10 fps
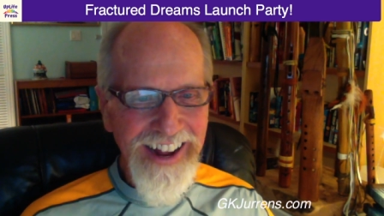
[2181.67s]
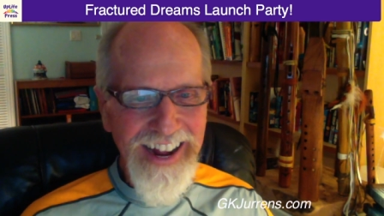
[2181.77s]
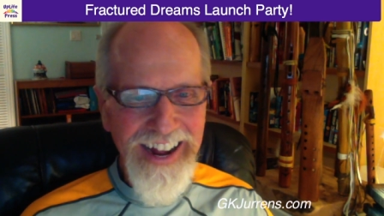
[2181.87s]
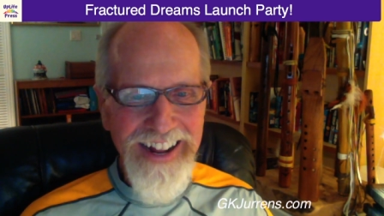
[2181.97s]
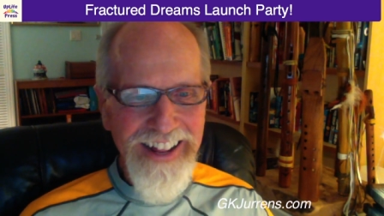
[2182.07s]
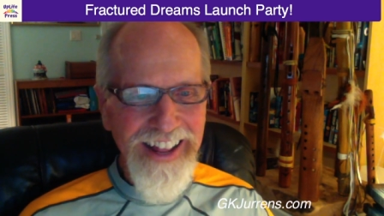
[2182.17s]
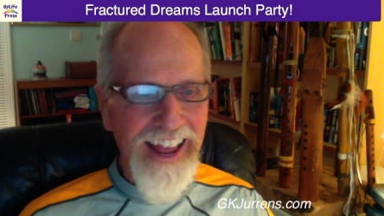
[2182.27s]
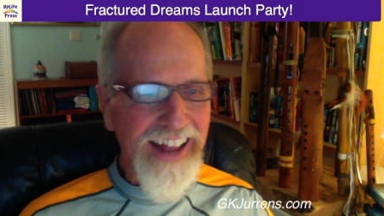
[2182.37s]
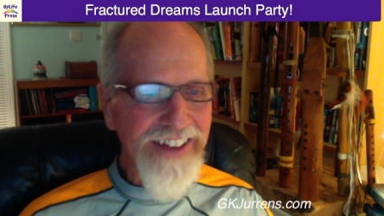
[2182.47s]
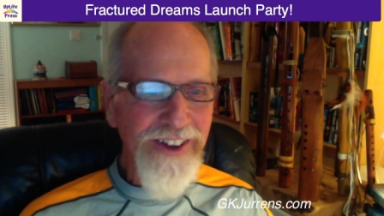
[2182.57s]

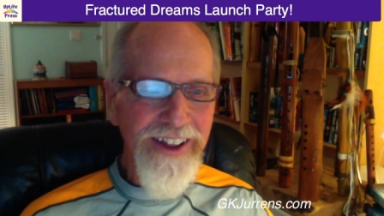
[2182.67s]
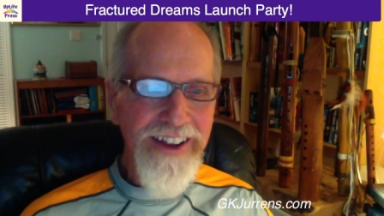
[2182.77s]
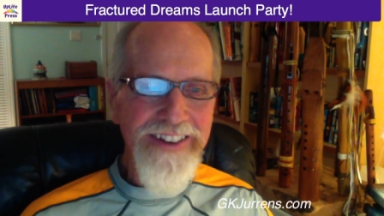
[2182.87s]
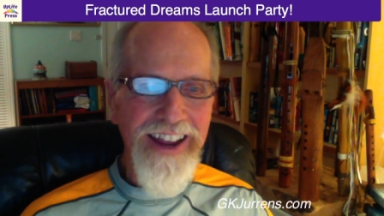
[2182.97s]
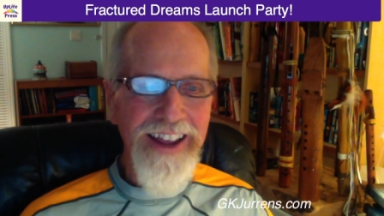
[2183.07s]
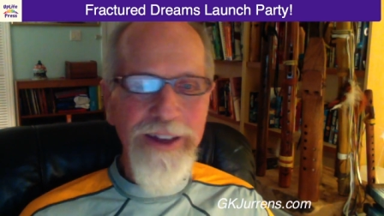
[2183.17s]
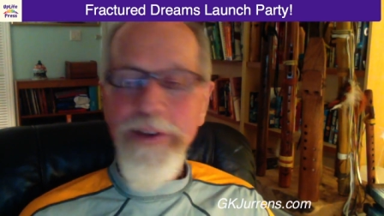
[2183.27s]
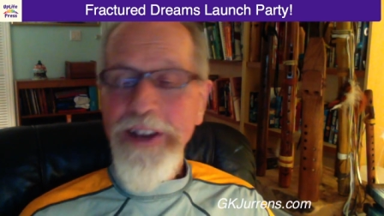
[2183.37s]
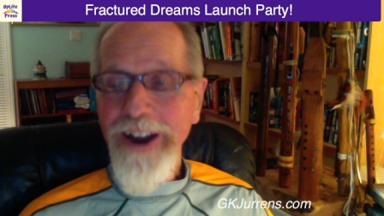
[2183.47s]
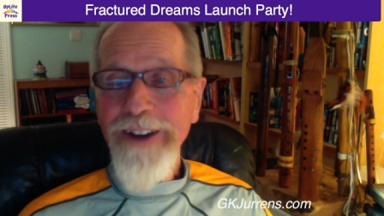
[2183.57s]
And so they say,
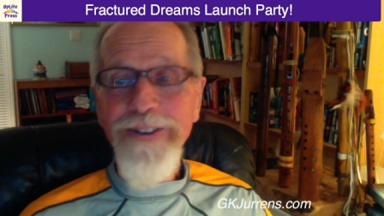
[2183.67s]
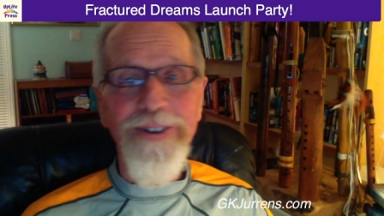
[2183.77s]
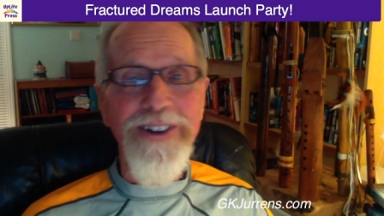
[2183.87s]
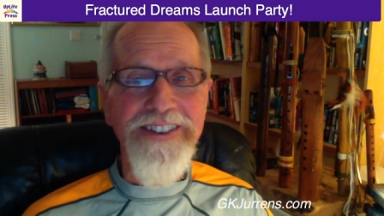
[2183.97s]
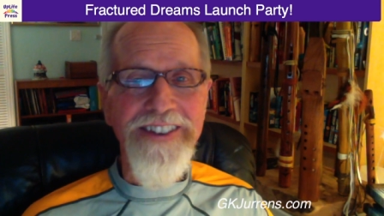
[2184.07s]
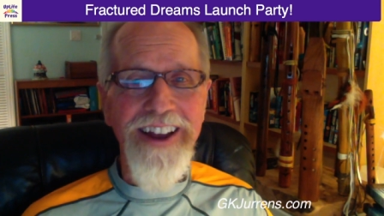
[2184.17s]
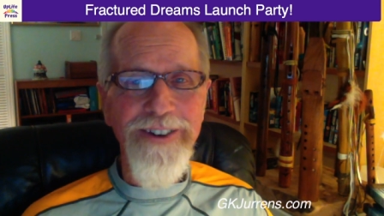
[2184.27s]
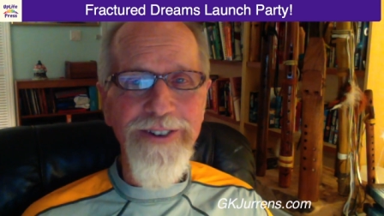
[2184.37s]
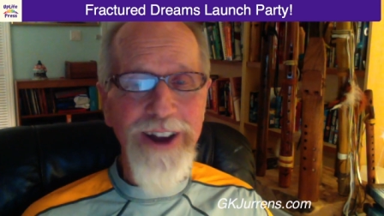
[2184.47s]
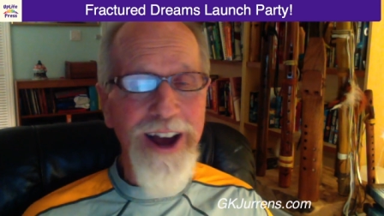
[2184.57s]
be careful what you say
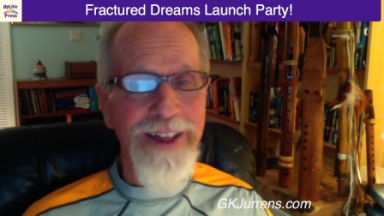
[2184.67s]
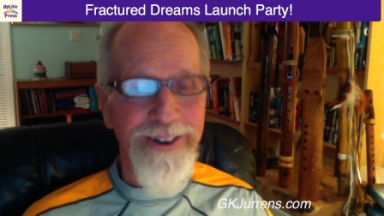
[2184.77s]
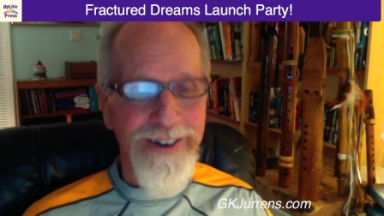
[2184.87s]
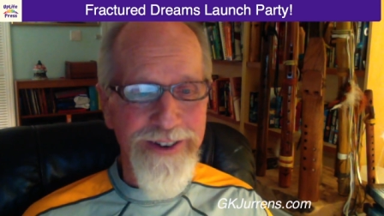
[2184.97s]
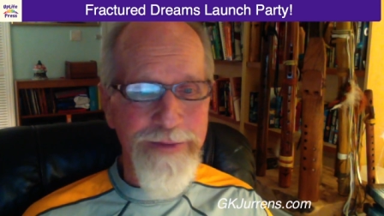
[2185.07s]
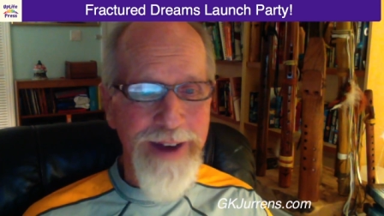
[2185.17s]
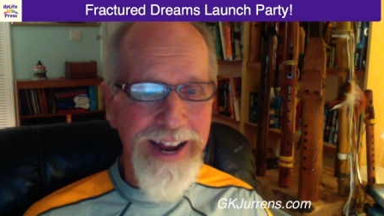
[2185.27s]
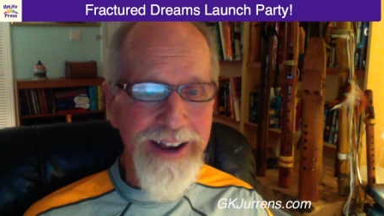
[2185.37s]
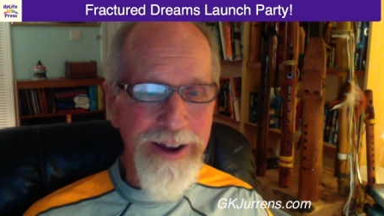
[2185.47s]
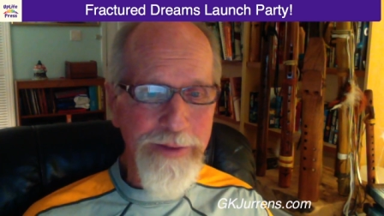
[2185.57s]
to an author, because you
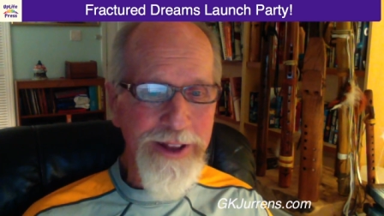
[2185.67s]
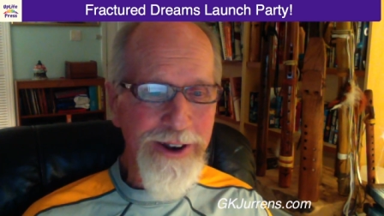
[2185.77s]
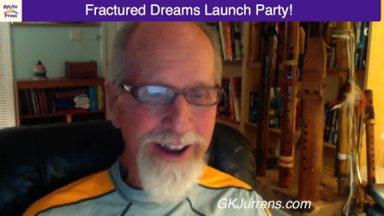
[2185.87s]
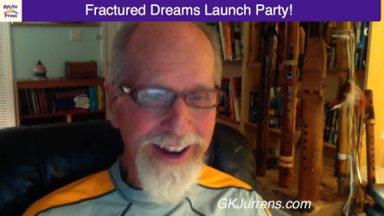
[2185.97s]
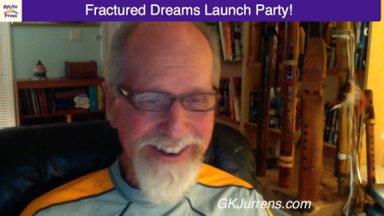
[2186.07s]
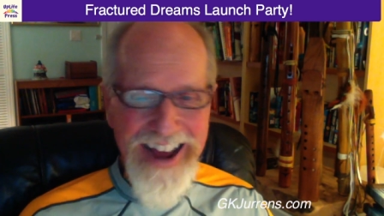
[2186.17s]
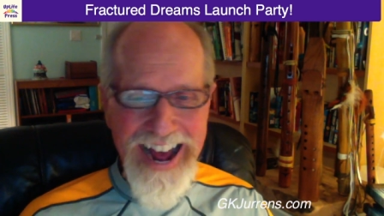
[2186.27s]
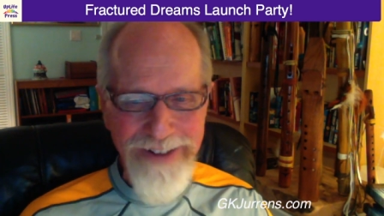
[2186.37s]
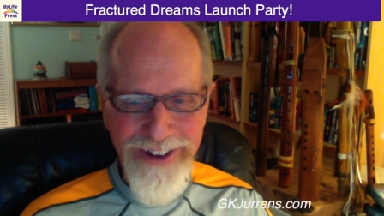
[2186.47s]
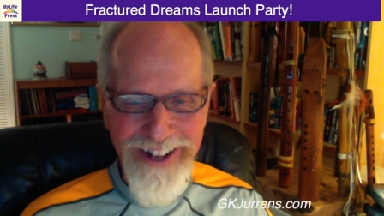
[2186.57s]
might end up in their next
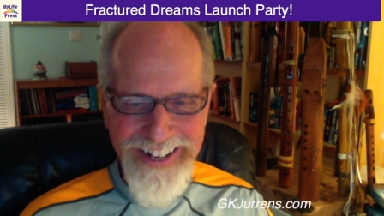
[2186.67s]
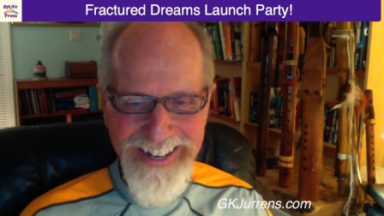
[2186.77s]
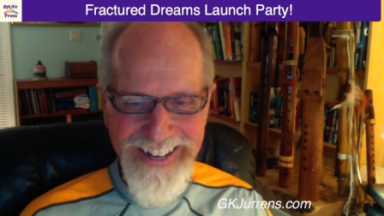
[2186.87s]
novel.